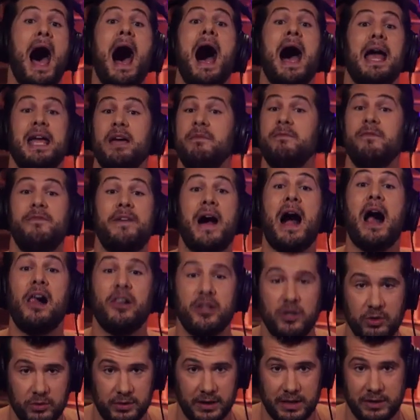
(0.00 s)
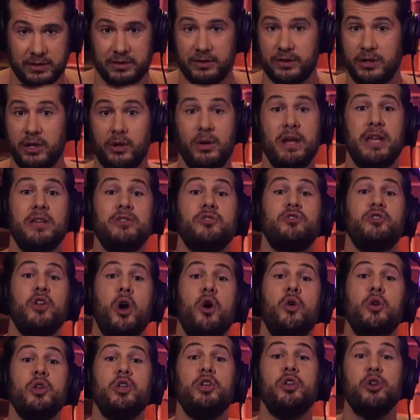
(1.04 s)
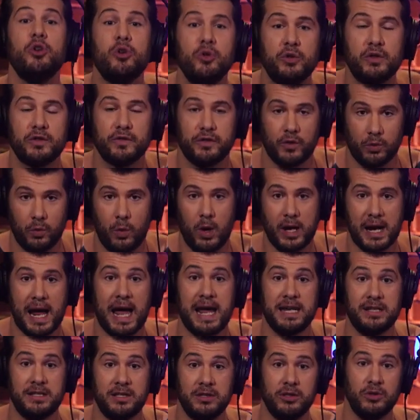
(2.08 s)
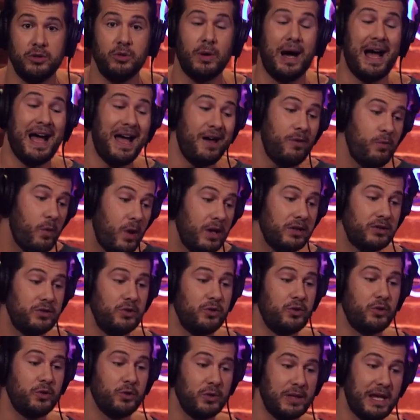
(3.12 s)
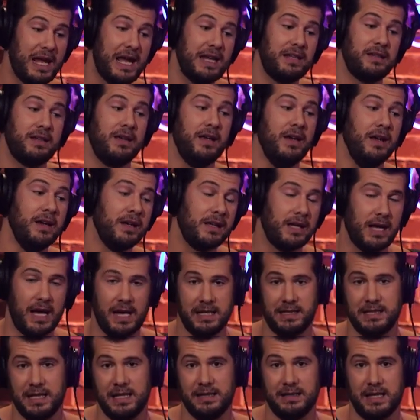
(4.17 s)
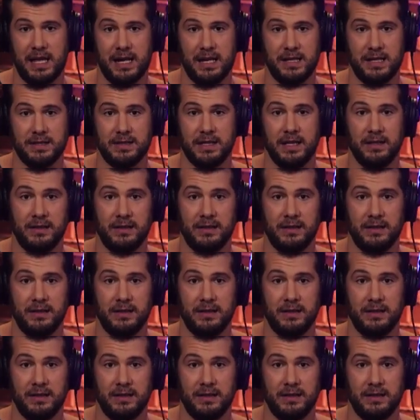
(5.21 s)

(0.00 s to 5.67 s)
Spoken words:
I am valueless. There is no use for what I do. I want to create content that is